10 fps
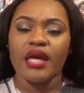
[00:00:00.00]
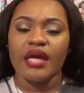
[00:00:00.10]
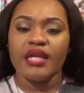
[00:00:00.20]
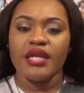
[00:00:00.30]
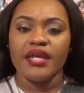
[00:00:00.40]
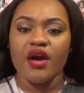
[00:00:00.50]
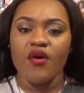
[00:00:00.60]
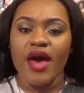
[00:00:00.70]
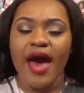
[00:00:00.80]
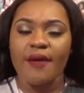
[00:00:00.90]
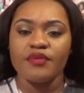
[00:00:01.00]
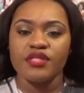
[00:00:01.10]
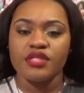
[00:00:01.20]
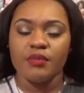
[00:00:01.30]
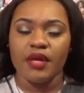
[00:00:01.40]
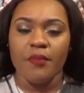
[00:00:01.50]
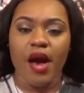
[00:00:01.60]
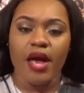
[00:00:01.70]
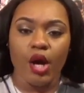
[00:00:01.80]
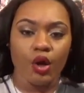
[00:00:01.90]
and Ne-Yo happens to be
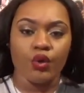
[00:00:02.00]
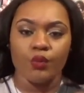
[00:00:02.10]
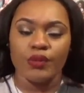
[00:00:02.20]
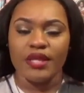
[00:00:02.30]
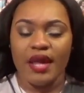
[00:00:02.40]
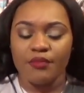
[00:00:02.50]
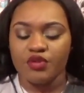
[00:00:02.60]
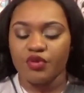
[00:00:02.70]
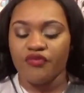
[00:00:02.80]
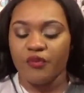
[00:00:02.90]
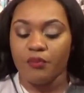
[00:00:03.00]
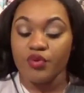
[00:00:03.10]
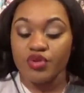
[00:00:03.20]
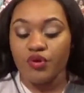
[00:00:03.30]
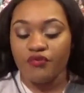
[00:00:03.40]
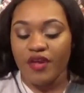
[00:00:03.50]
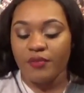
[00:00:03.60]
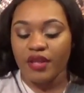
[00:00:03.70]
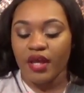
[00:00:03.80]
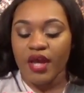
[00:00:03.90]
my uncle within our musical
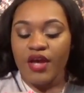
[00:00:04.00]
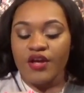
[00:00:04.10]
family.